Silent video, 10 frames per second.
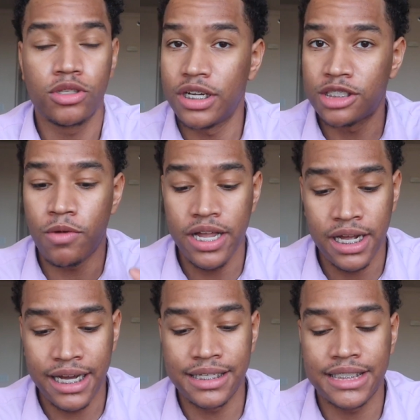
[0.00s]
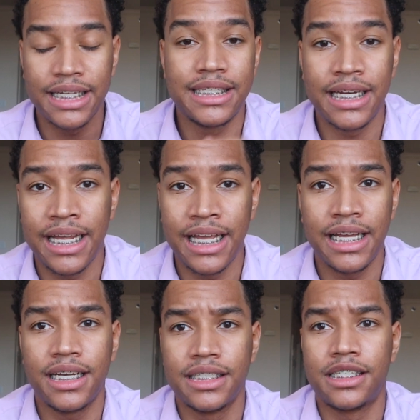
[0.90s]
So that's why y'all got to stay to the
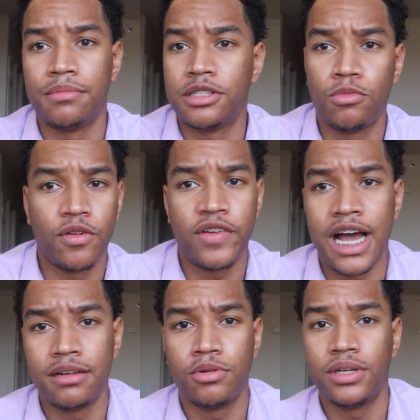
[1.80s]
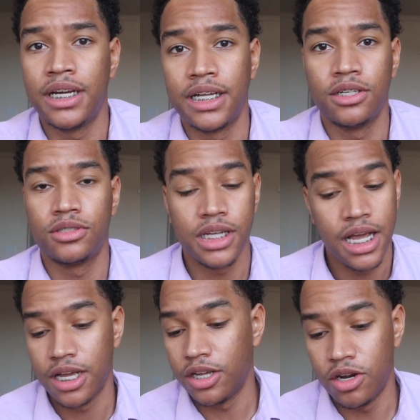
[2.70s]
end, because some is more valuable than others,
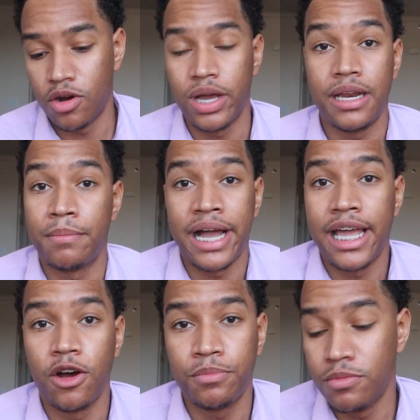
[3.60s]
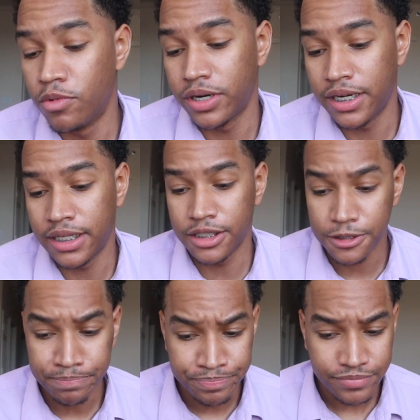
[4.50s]
you know, and it might help you more than others.